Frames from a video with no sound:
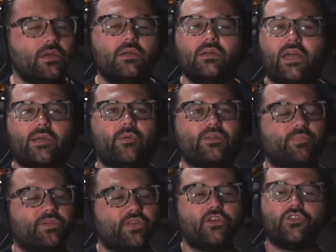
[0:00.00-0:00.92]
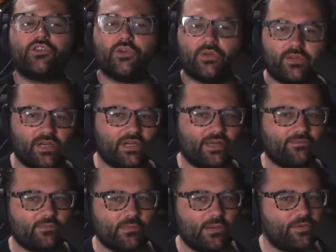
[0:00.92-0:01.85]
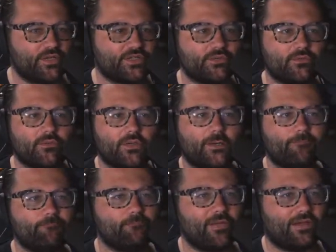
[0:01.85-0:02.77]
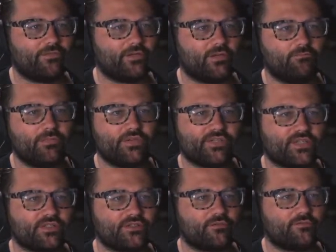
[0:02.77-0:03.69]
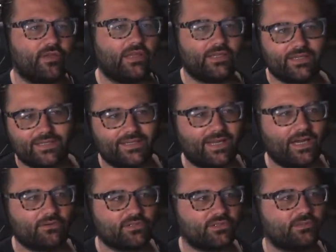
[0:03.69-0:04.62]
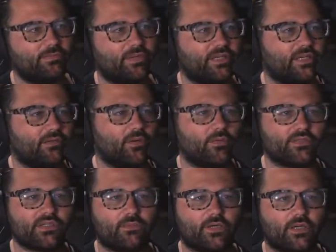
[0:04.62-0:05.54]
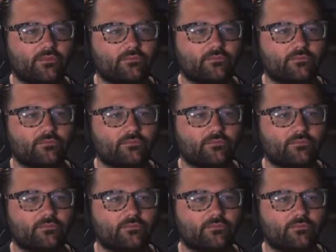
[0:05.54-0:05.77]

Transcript: Anyways, but they couldn't do it. They didn't have the memory to have the music sort of fade in and out, depending on what was going on.